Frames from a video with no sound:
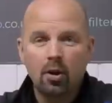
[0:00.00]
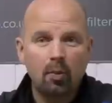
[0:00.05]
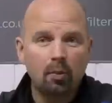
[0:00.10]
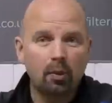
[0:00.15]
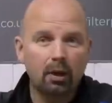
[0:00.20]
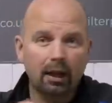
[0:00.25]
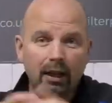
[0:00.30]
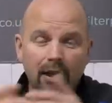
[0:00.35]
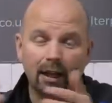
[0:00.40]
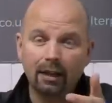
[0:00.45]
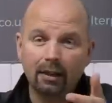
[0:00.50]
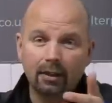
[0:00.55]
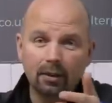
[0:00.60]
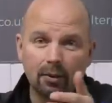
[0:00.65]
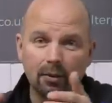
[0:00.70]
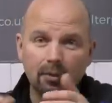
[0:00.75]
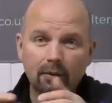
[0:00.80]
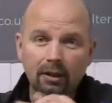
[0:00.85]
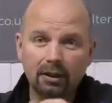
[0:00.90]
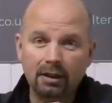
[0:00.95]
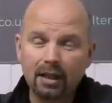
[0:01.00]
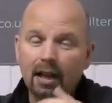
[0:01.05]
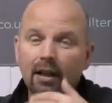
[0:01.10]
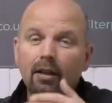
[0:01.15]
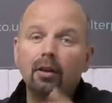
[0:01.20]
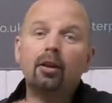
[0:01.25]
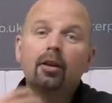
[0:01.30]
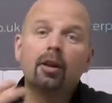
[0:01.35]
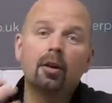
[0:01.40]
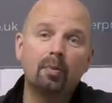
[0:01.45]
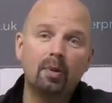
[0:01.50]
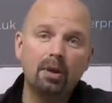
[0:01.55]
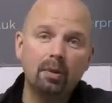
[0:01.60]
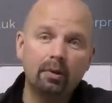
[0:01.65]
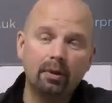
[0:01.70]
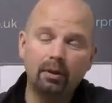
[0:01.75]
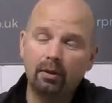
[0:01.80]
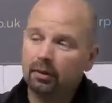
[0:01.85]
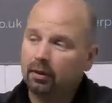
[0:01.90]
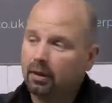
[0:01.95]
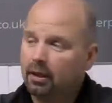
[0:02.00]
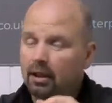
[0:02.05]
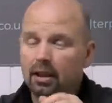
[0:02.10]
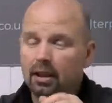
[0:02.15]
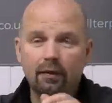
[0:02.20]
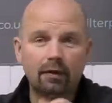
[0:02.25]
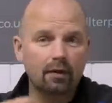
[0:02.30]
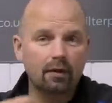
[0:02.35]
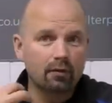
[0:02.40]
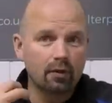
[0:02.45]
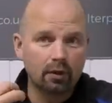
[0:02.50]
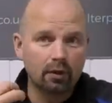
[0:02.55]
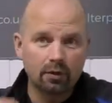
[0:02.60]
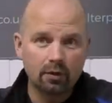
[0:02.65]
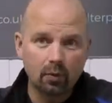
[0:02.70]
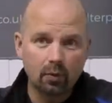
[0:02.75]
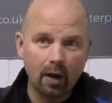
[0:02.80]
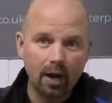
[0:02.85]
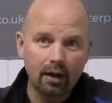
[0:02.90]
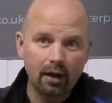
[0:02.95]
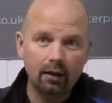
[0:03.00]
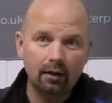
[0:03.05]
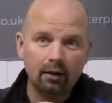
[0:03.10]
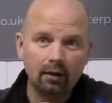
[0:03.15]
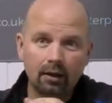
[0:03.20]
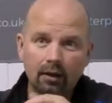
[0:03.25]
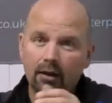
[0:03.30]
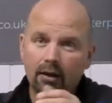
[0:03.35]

but I'd like you to tell other people if it runs well,